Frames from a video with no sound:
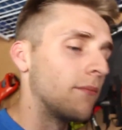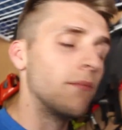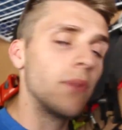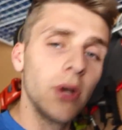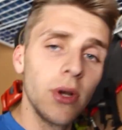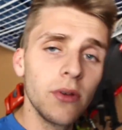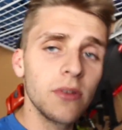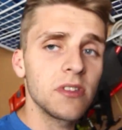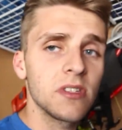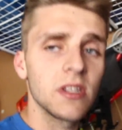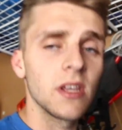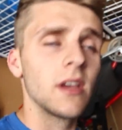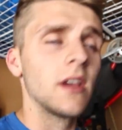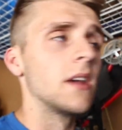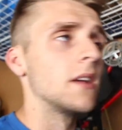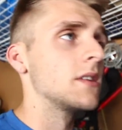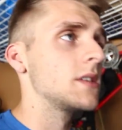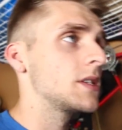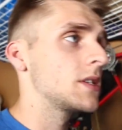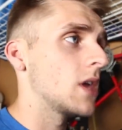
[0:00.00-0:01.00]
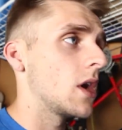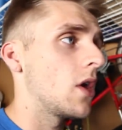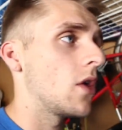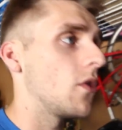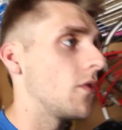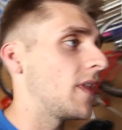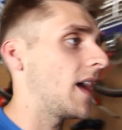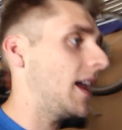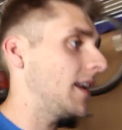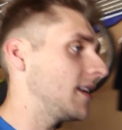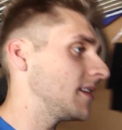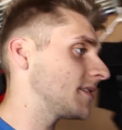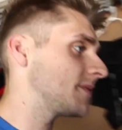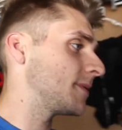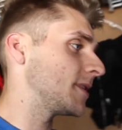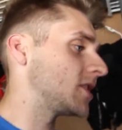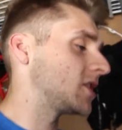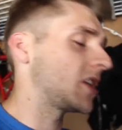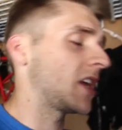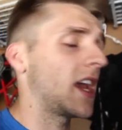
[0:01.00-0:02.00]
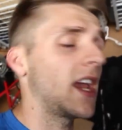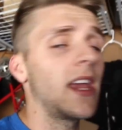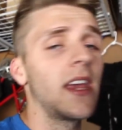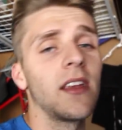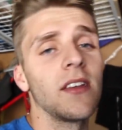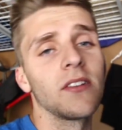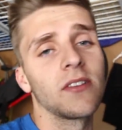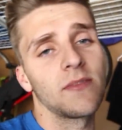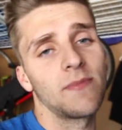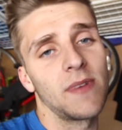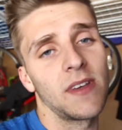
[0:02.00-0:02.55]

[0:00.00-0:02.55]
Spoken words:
boost, so that needs to be changed,